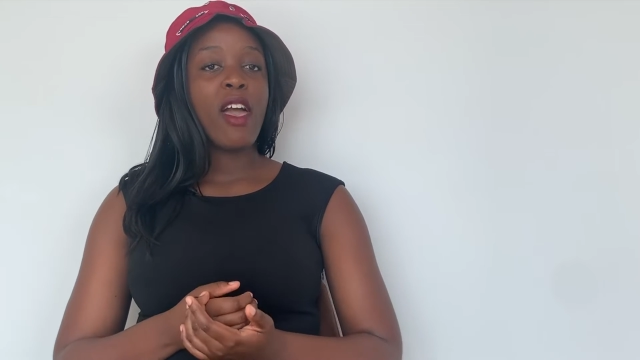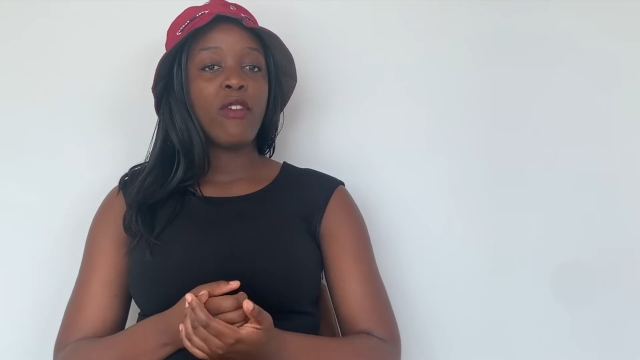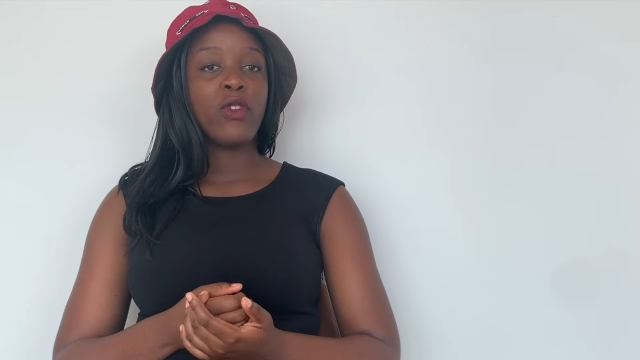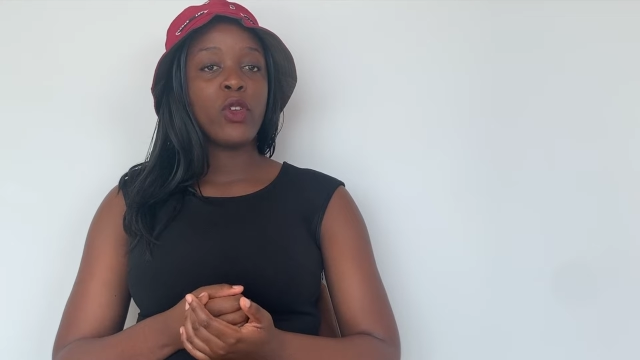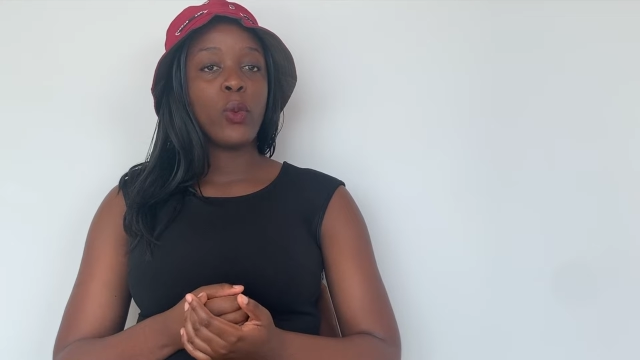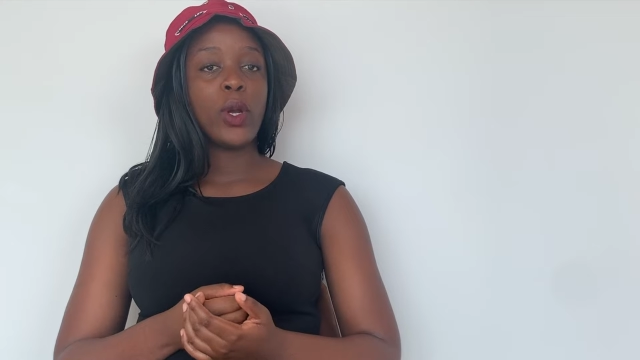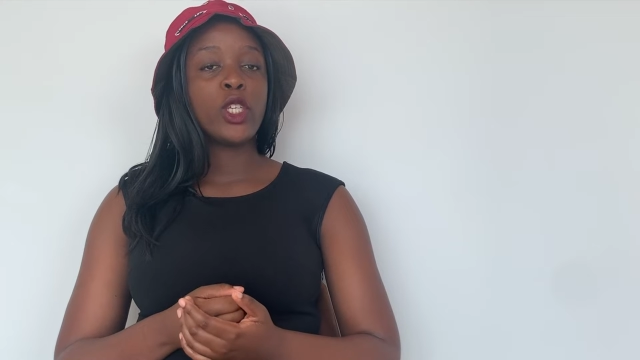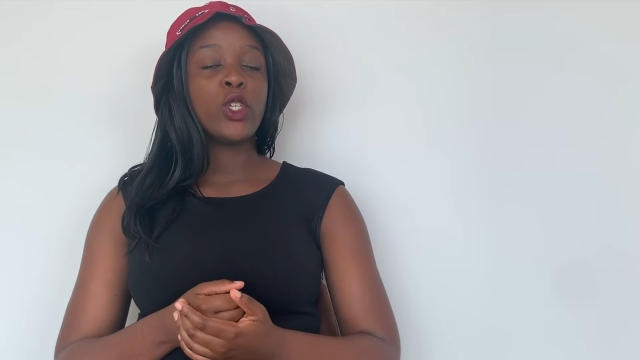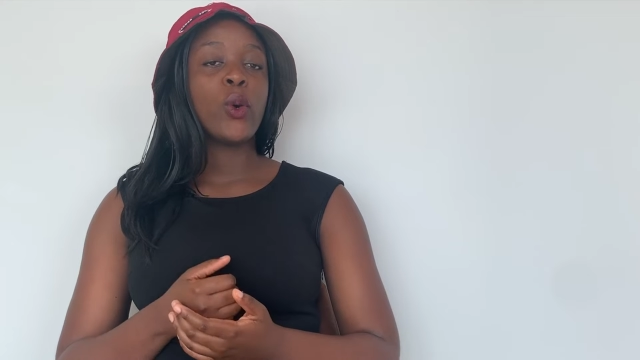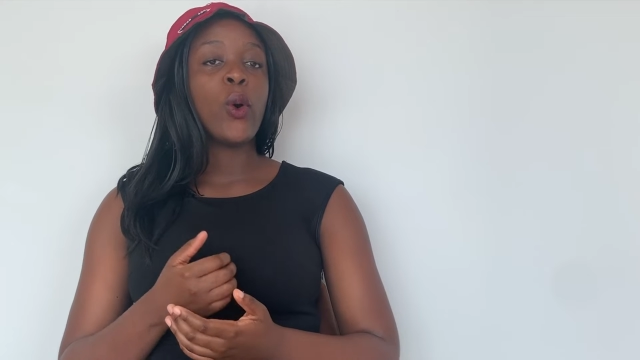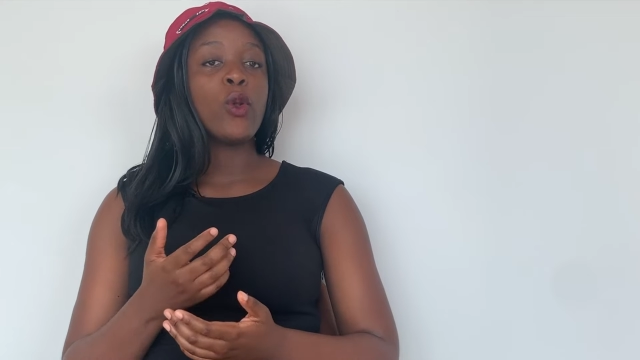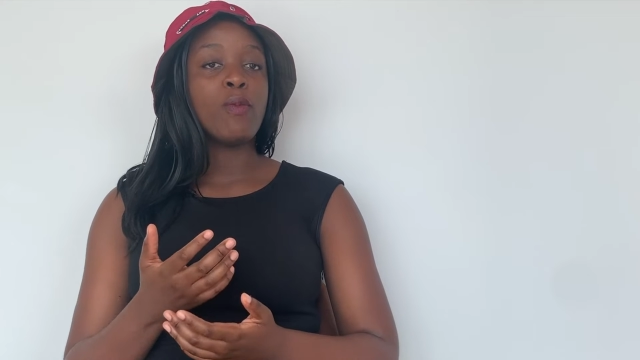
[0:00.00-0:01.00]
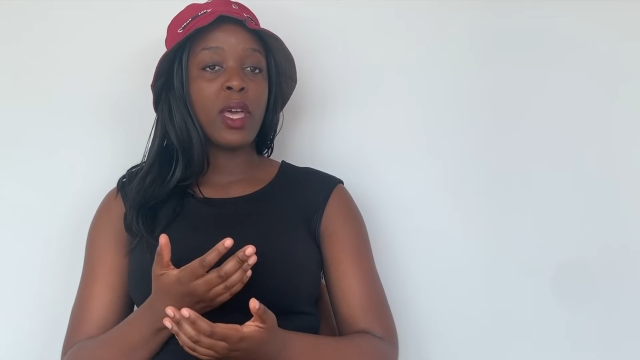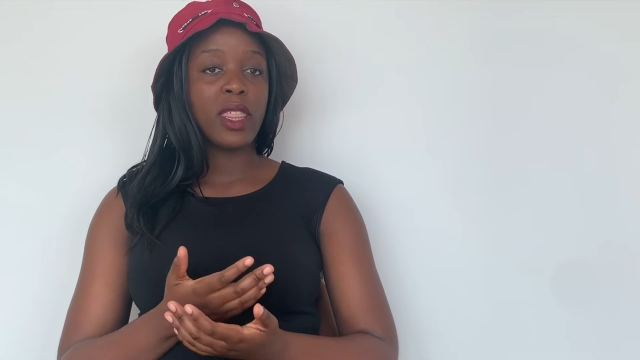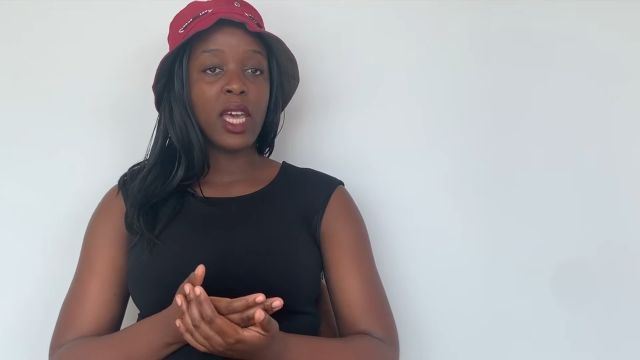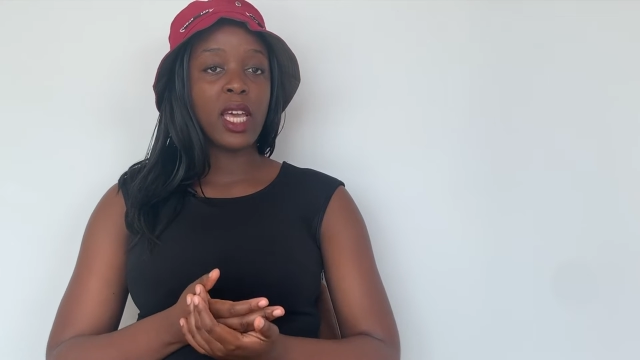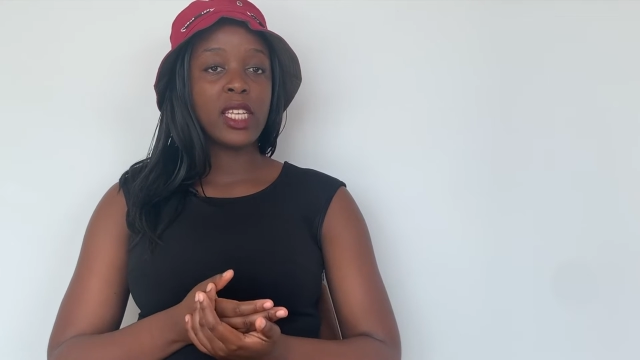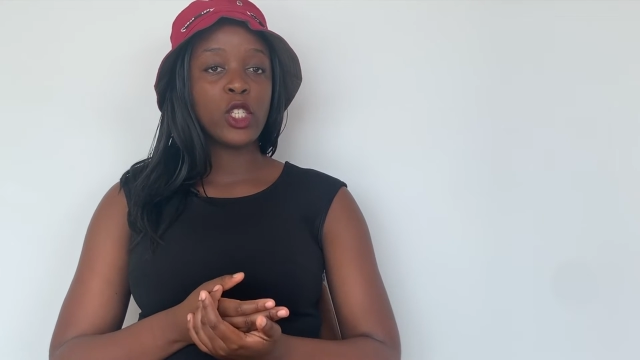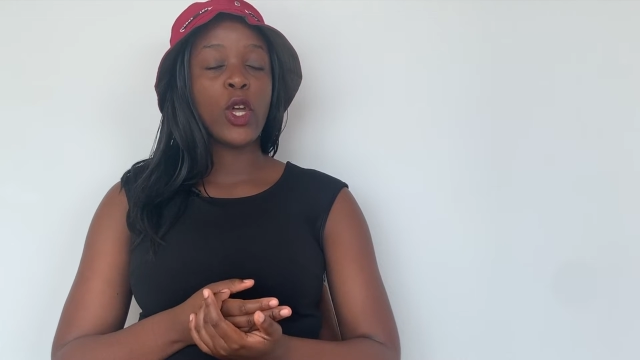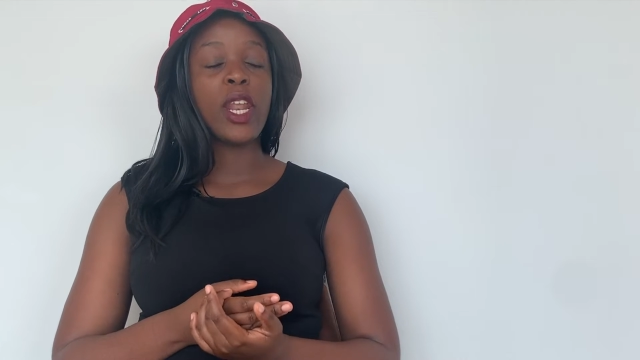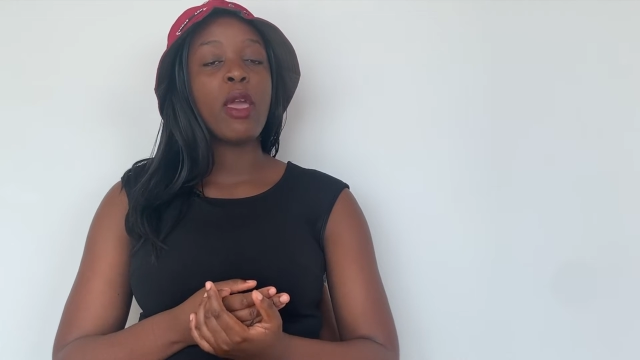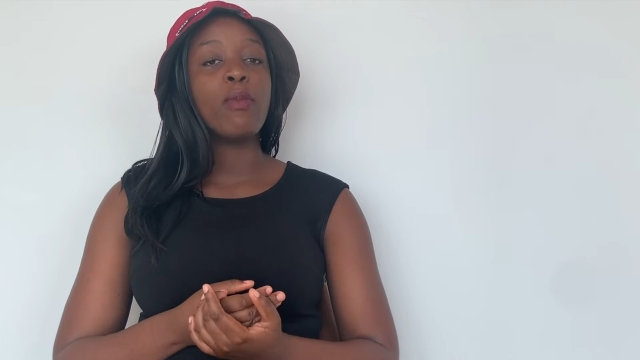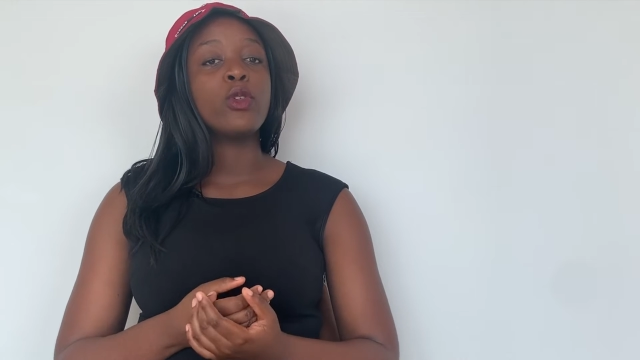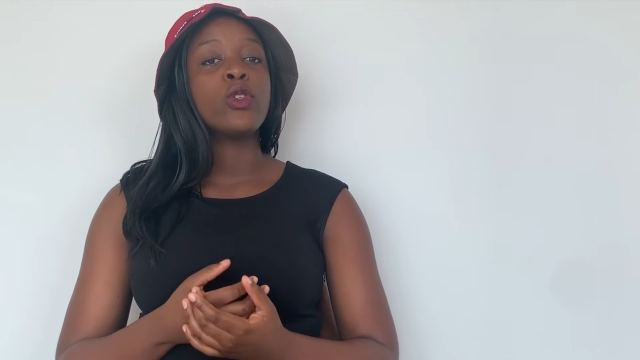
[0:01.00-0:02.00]
have in what your own mother is
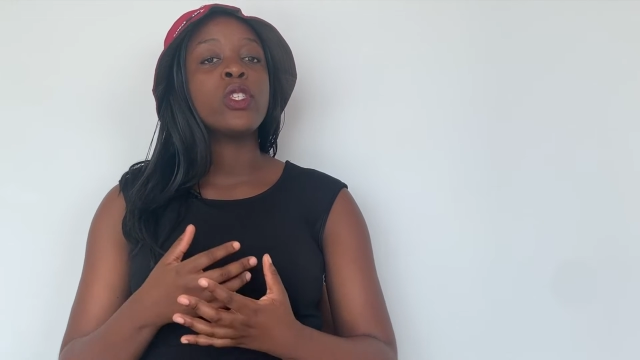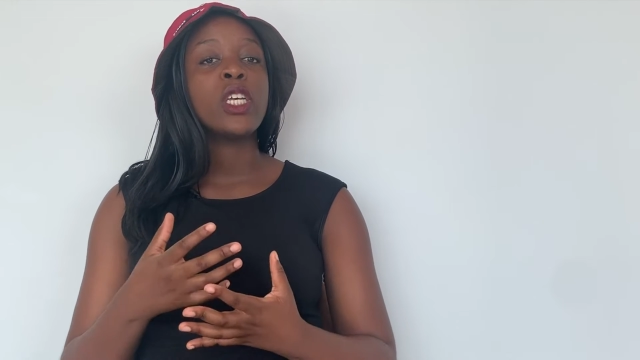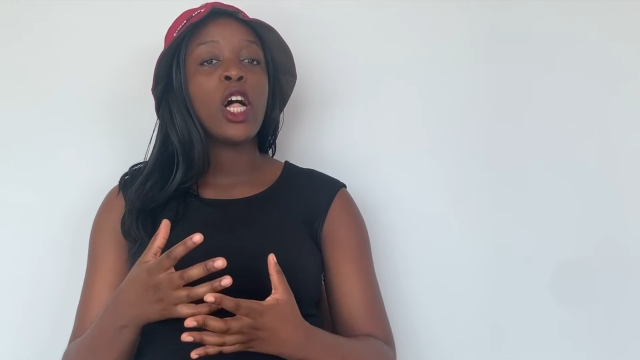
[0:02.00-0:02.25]
not able to